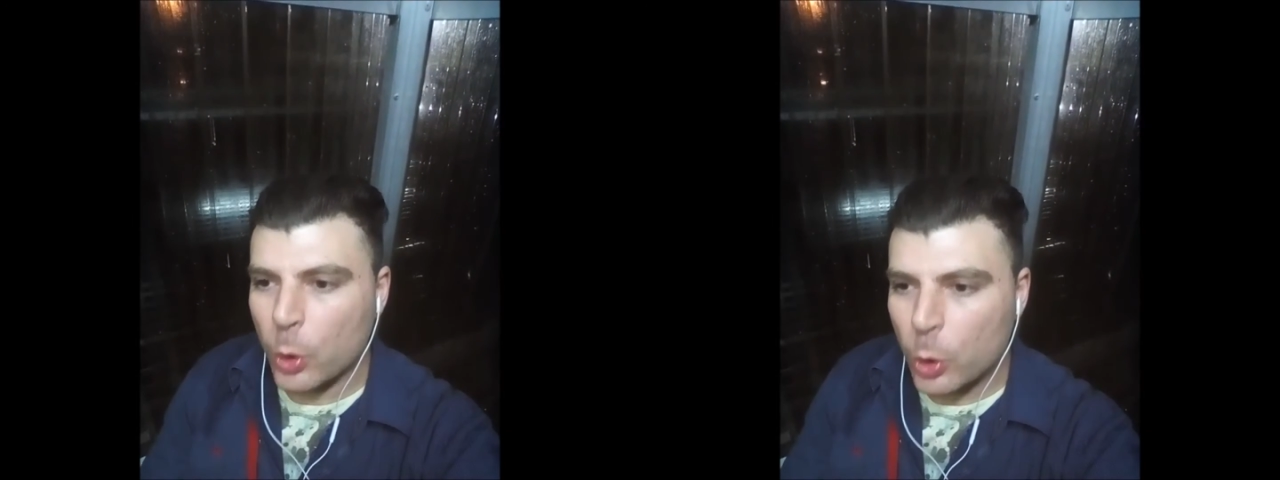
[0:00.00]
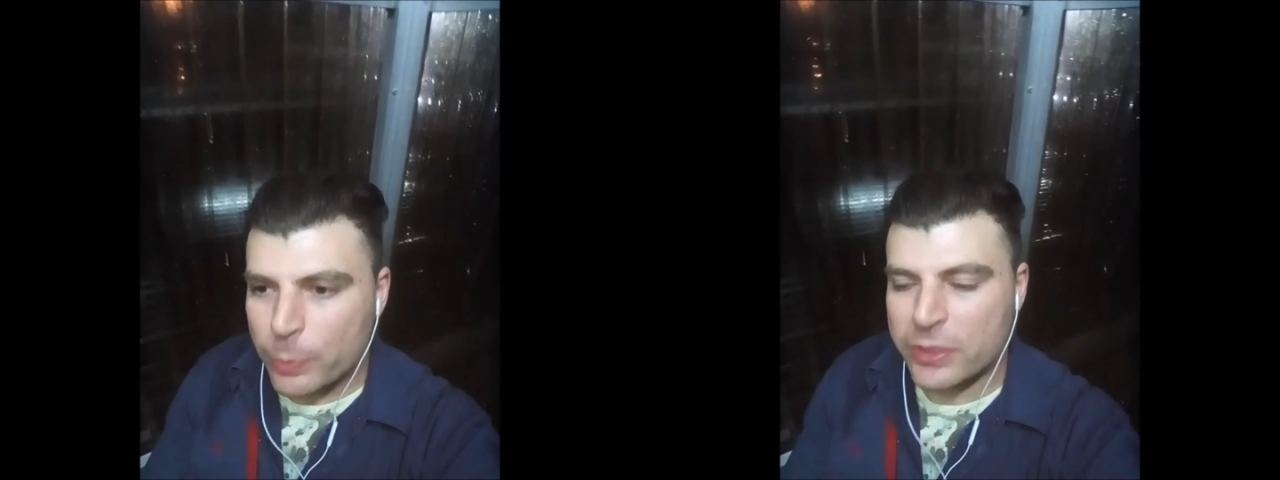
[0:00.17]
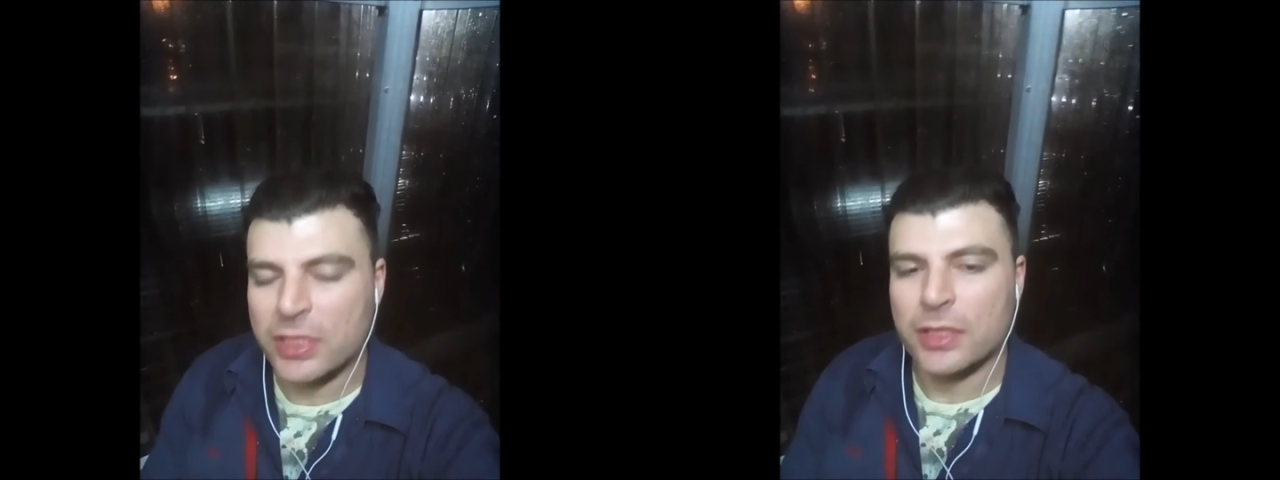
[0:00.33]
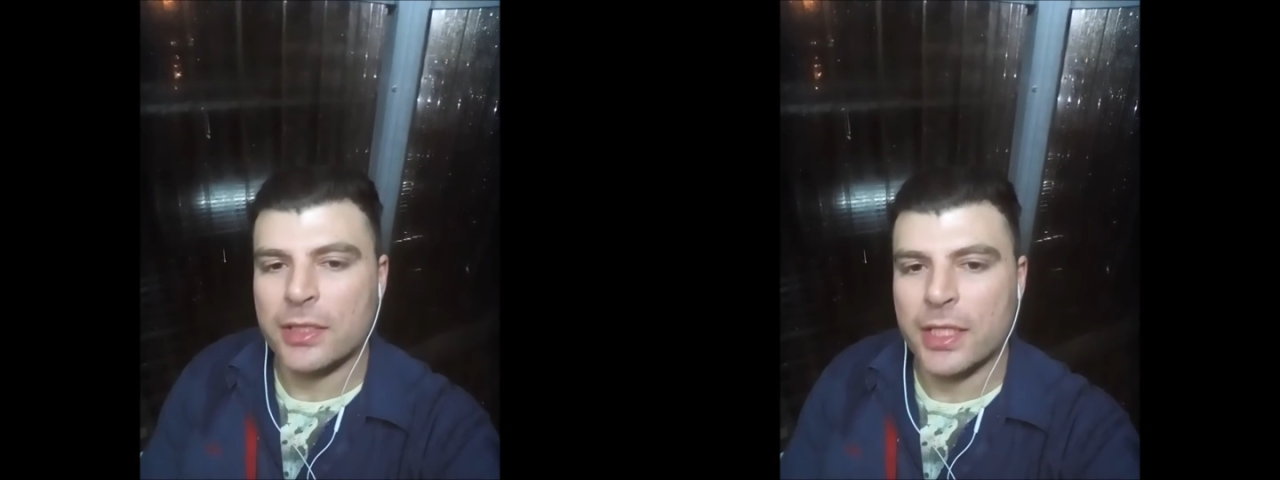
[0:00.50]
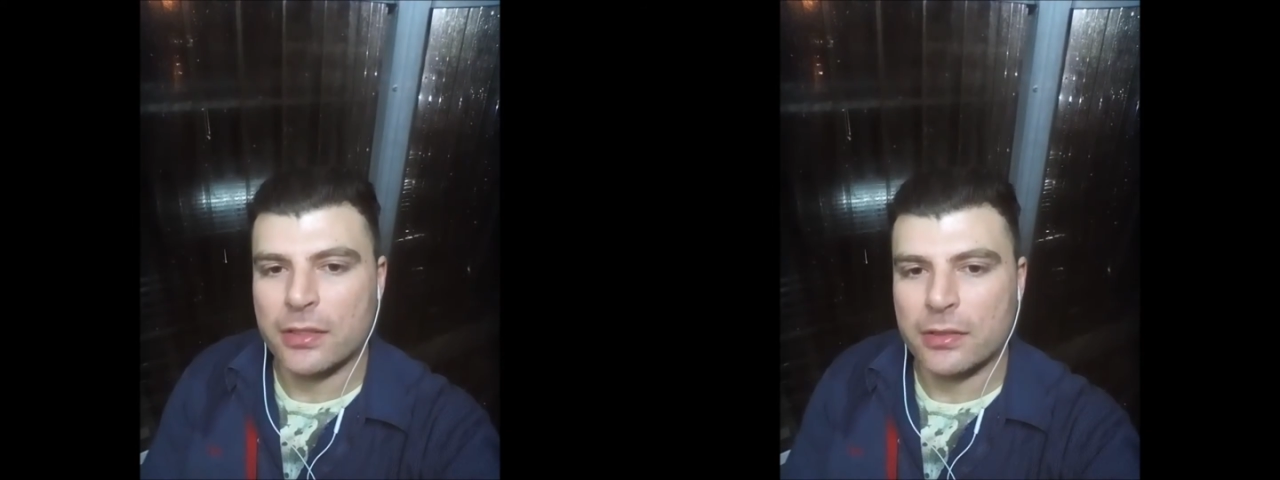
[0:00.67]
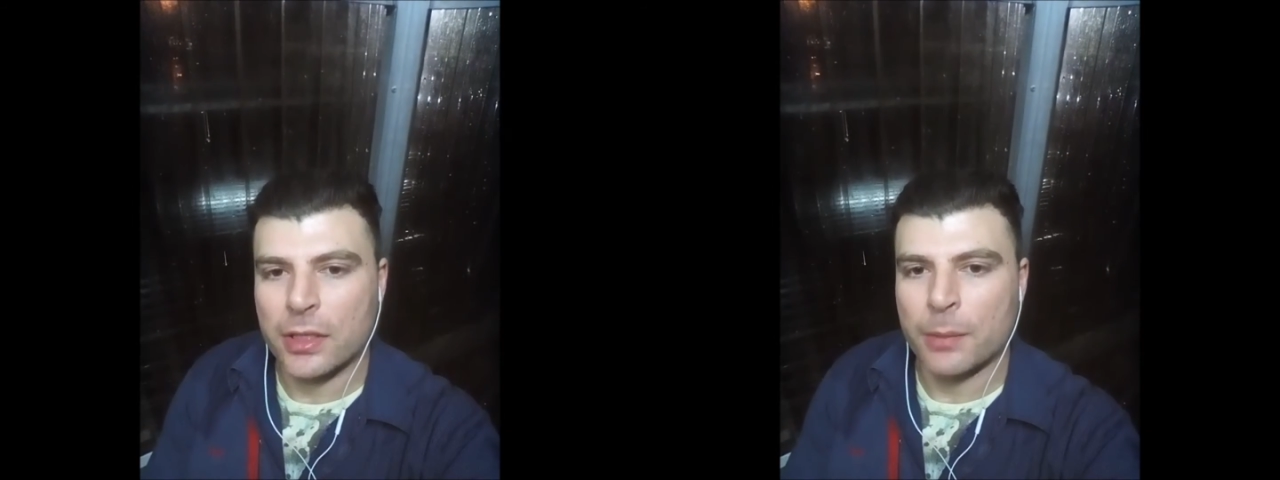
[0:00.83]
orbiting
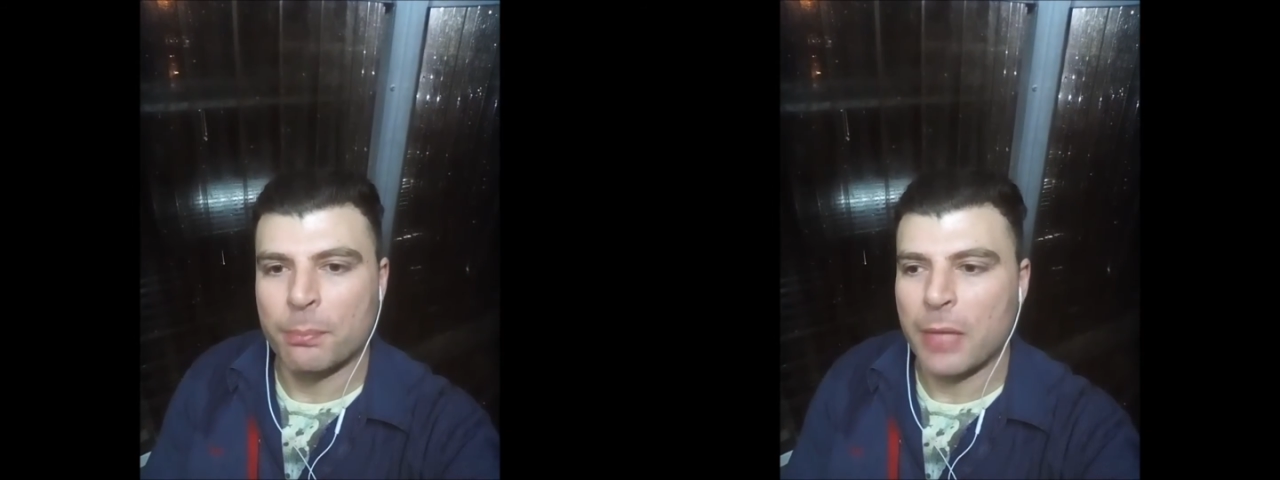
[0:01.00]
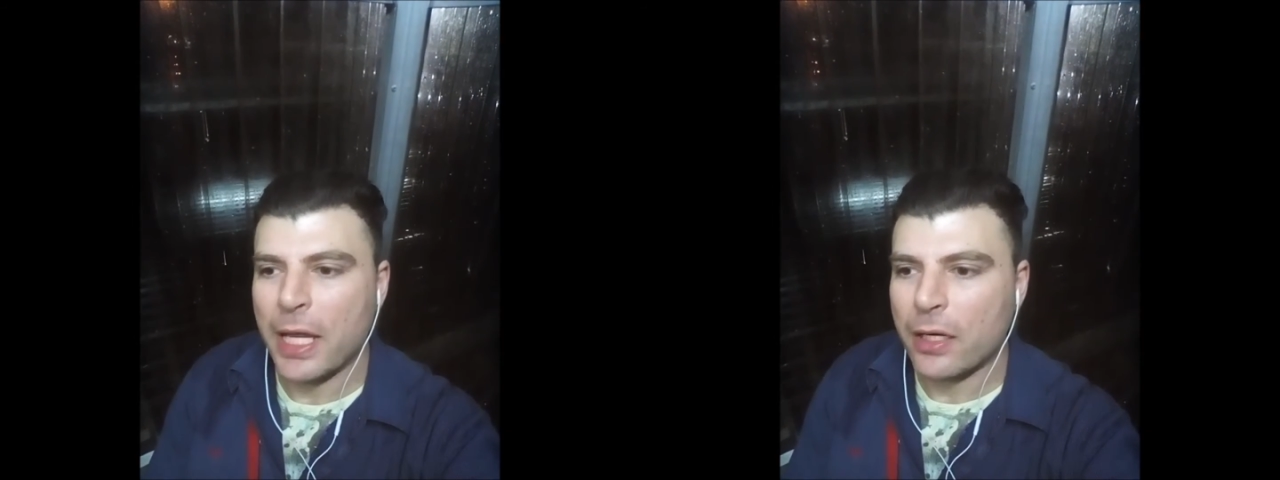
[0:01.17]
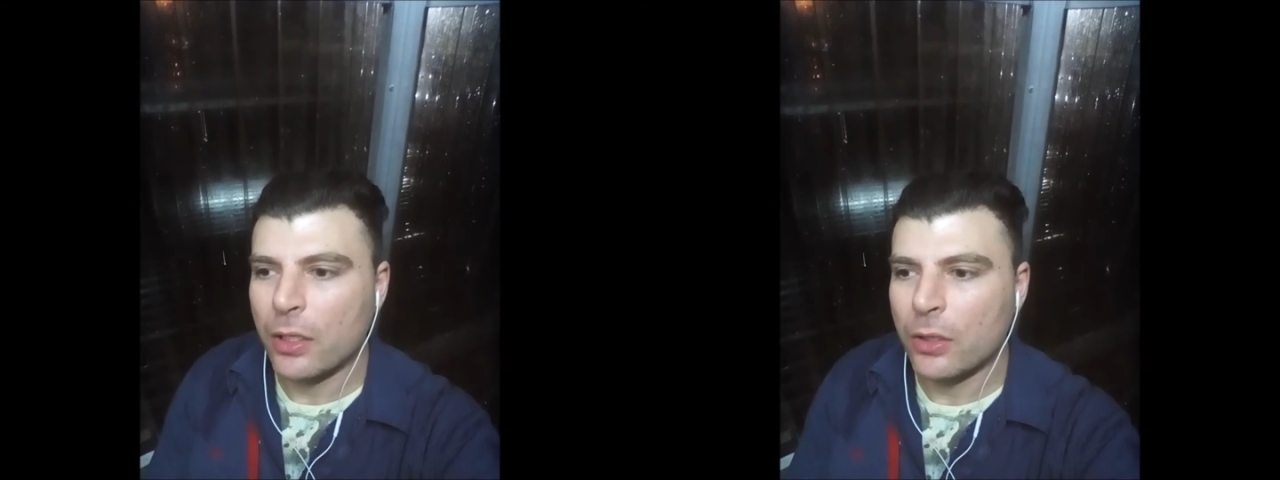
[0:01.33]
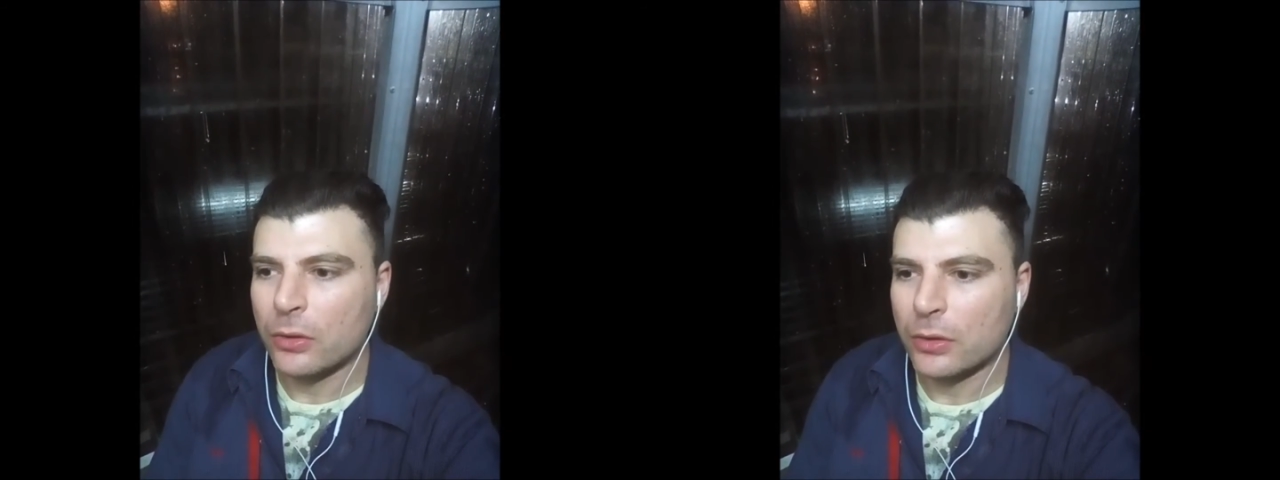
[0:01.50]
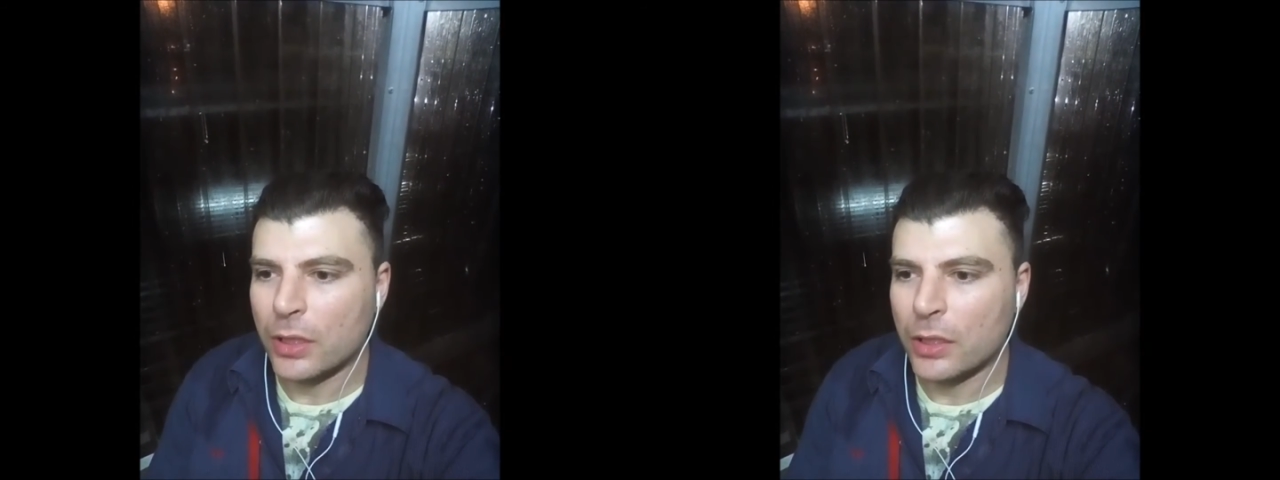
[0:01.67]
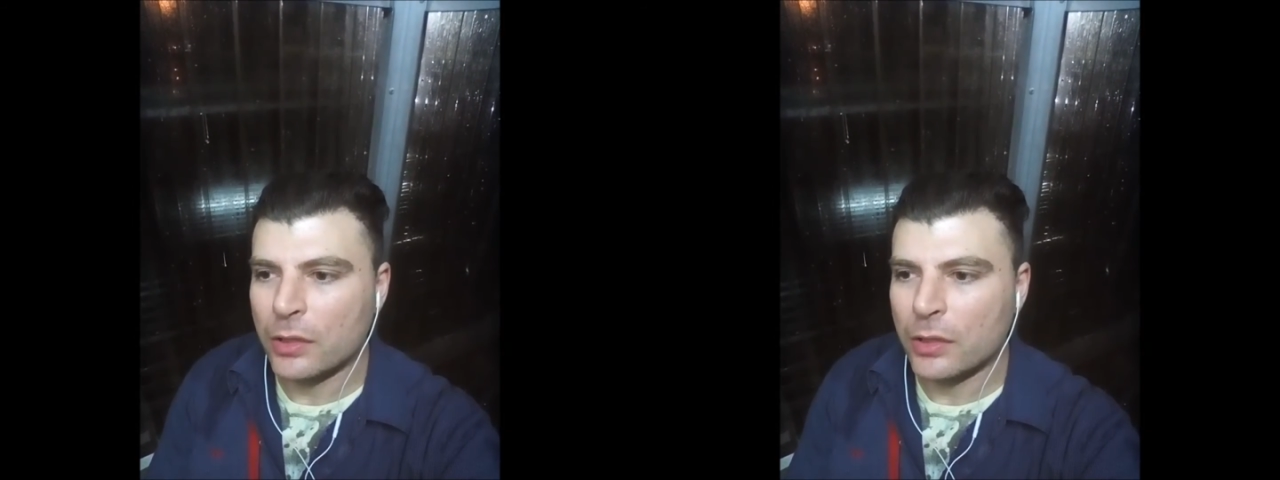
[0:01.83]
that uh, black hole